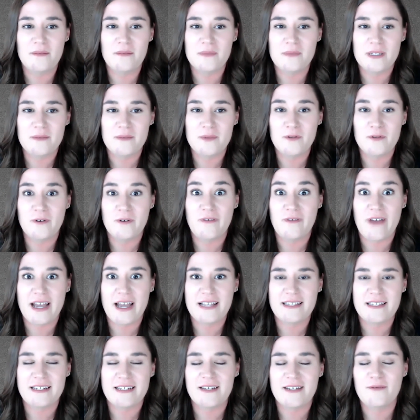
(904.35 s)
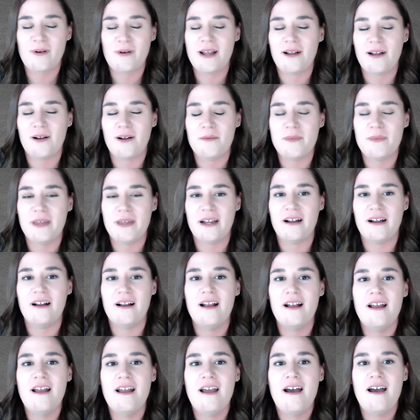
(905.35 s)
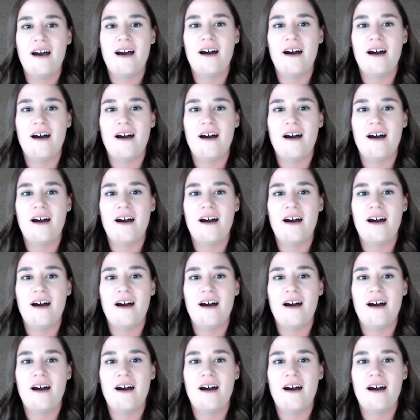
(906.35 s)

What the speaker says: some sort of accident while you're up there.